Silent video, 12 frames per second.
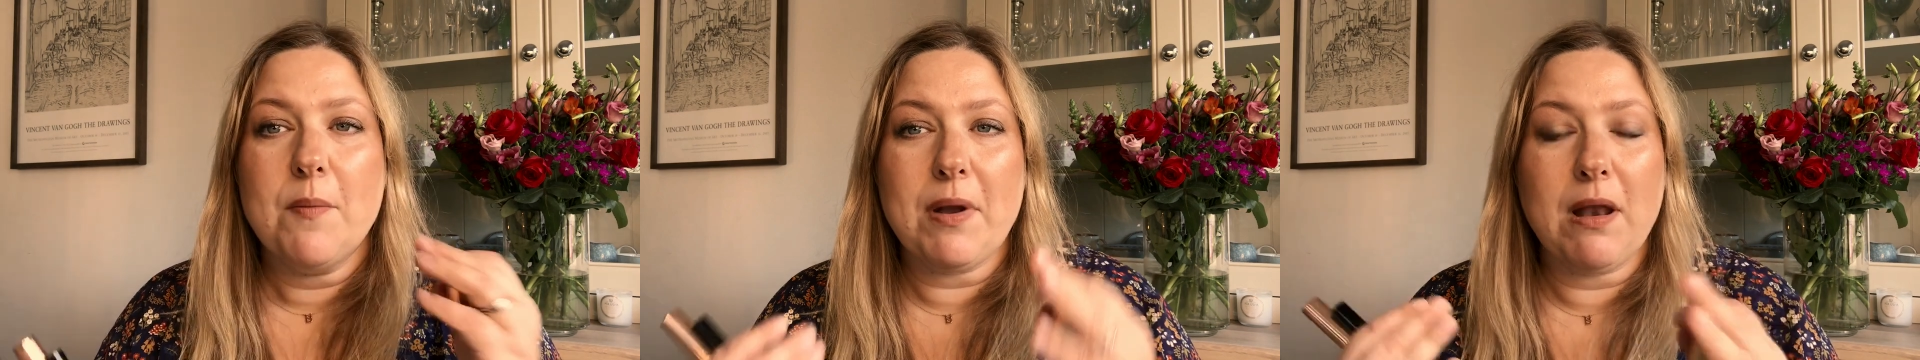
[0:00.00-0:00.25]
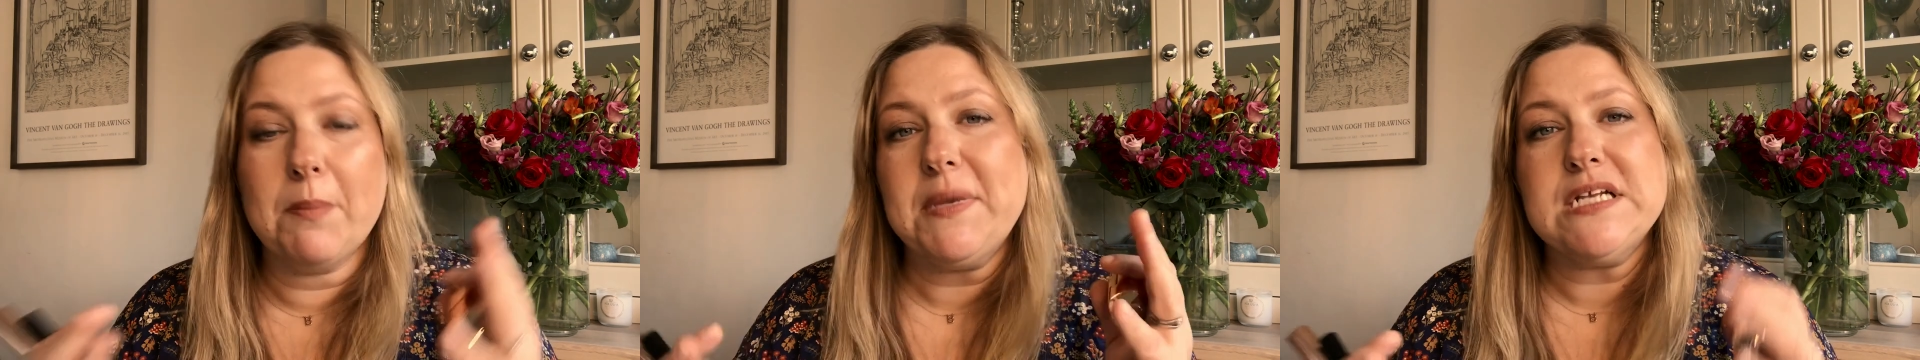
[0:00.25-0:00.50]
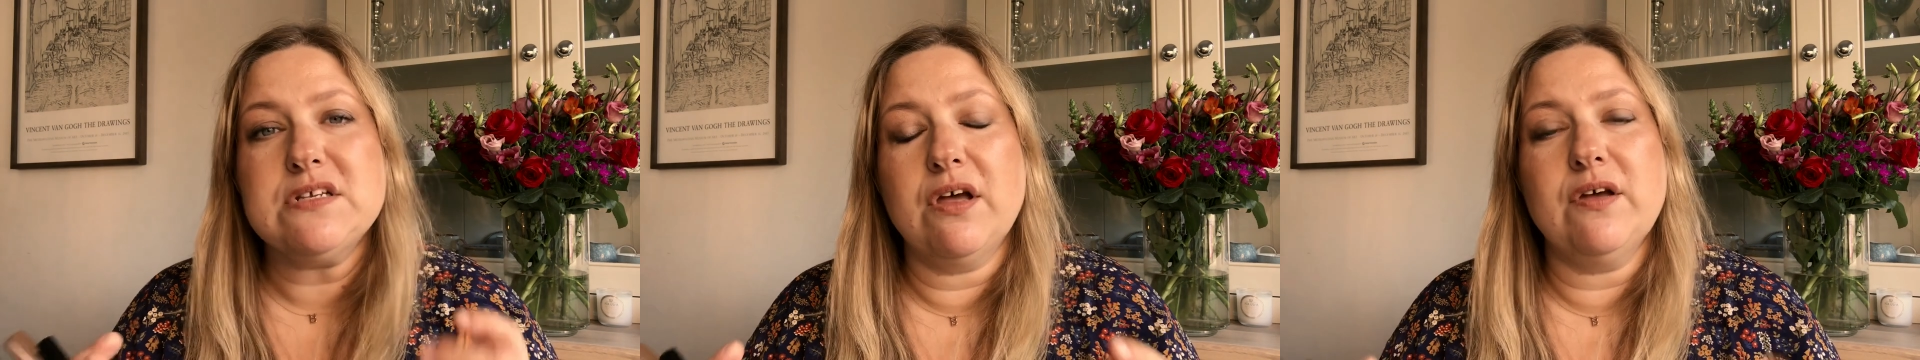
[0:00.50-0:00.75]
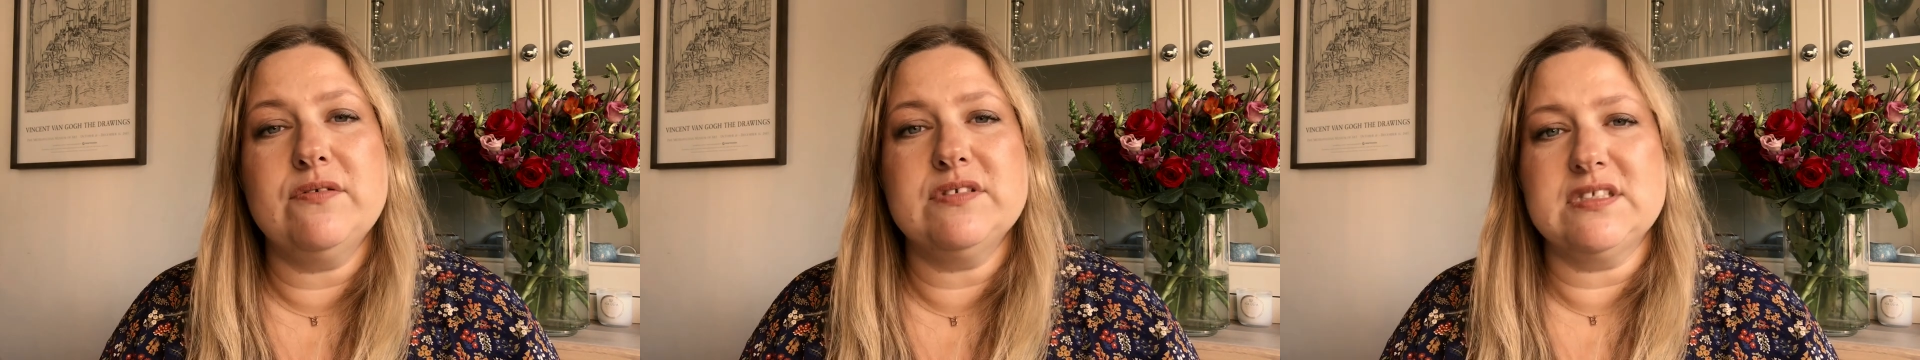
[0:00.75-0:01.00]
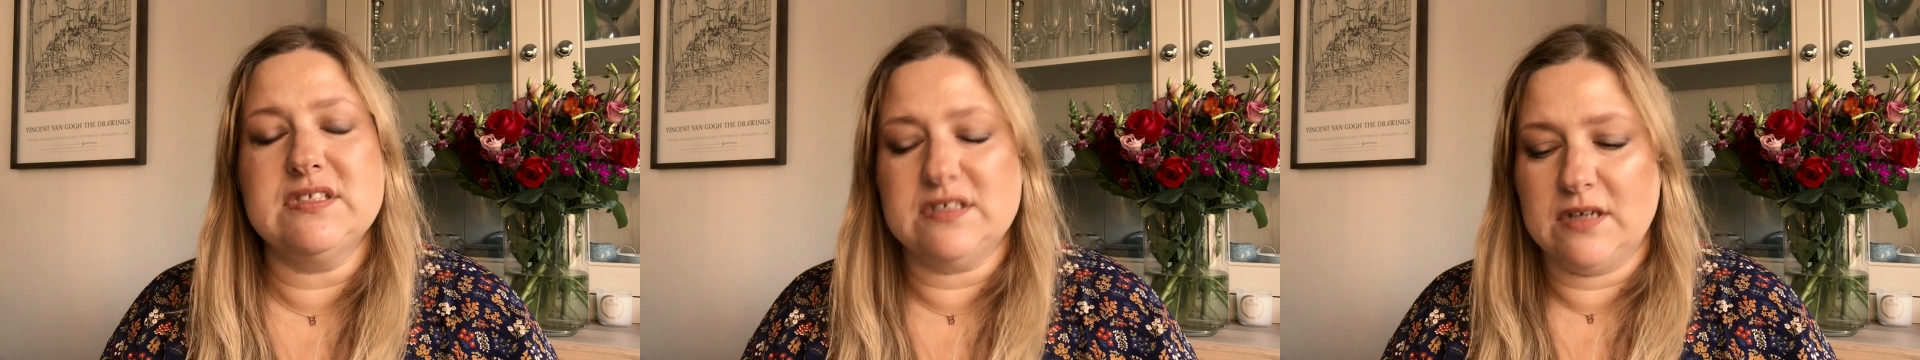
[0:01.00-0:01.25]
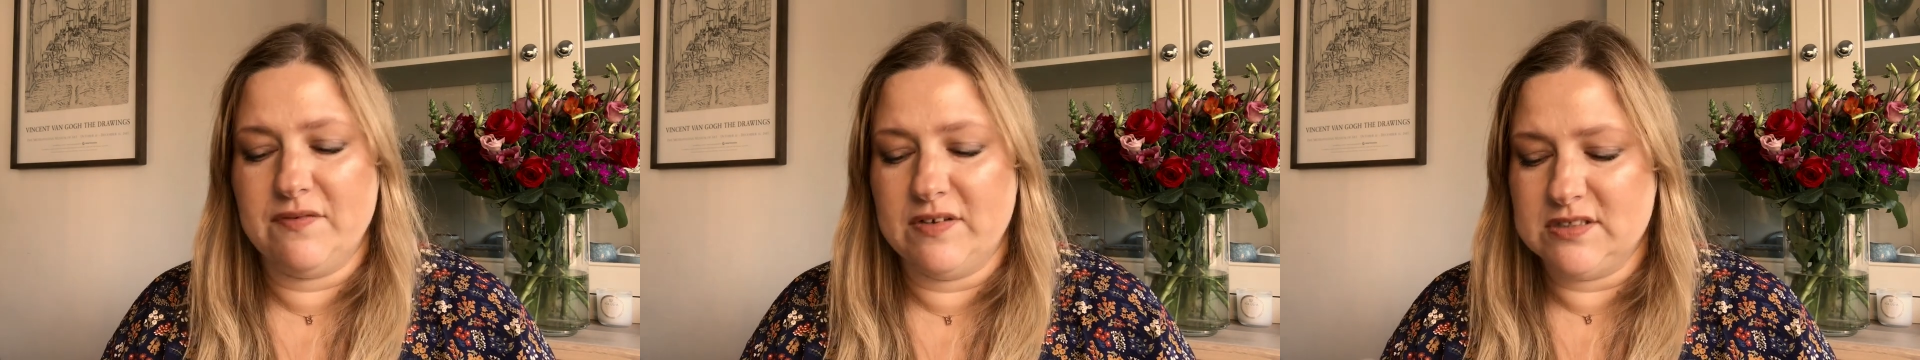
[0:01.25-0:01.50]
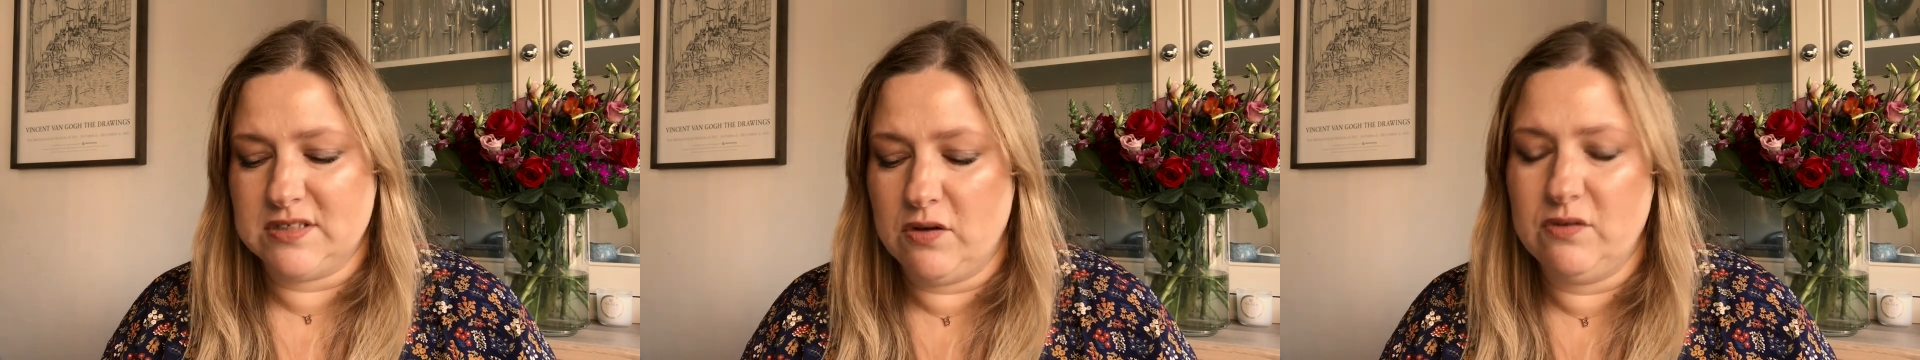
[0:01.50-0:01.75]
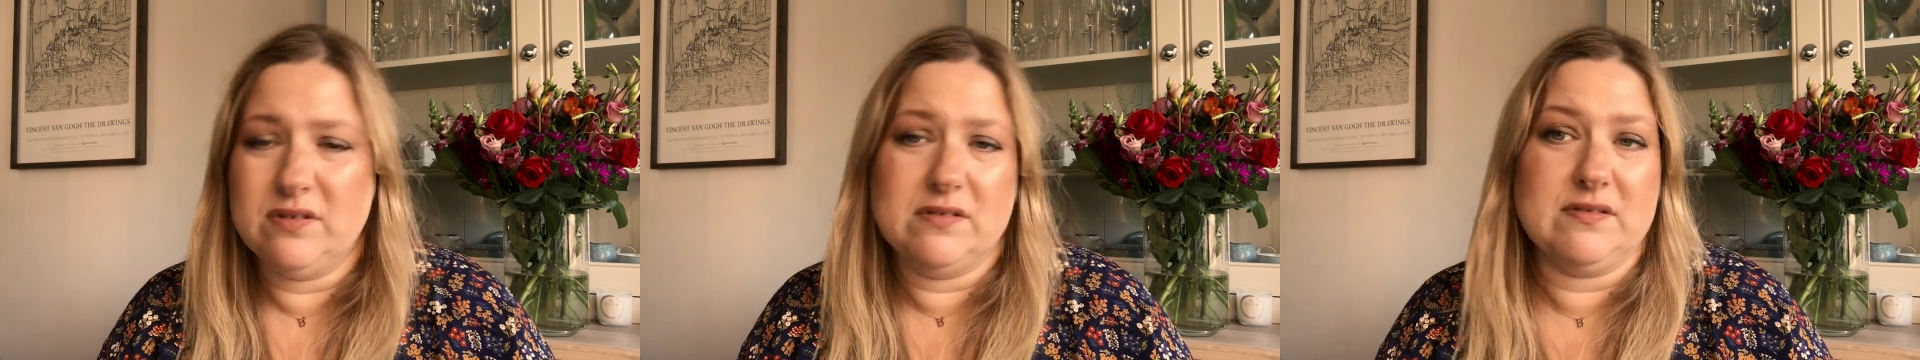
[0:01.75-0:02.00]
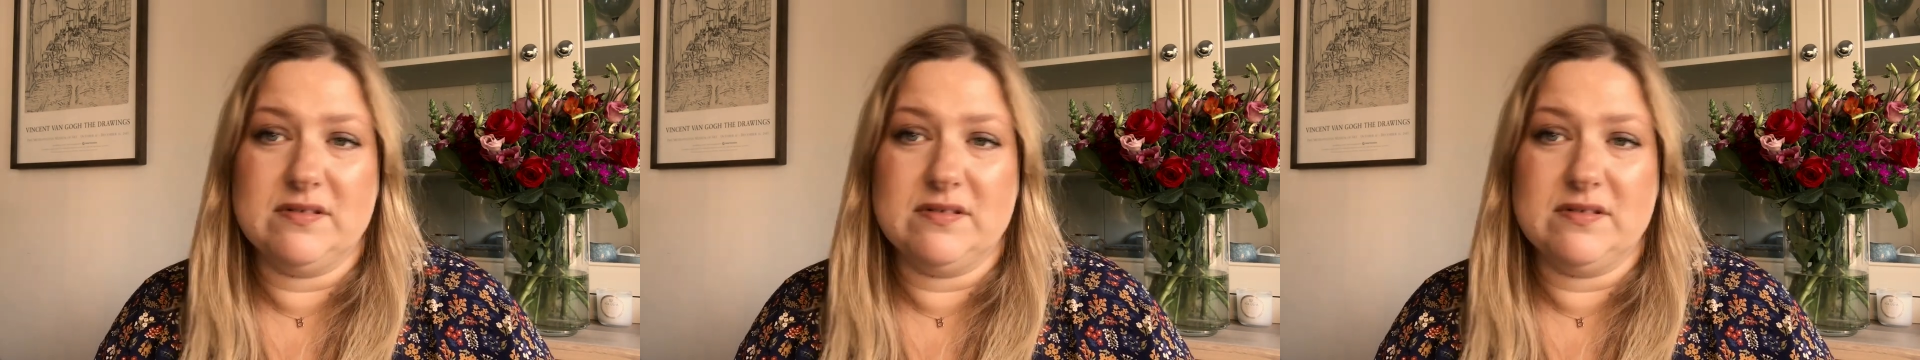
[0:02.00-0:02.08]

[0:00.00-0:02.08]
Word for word: plummy tones and stuff. And so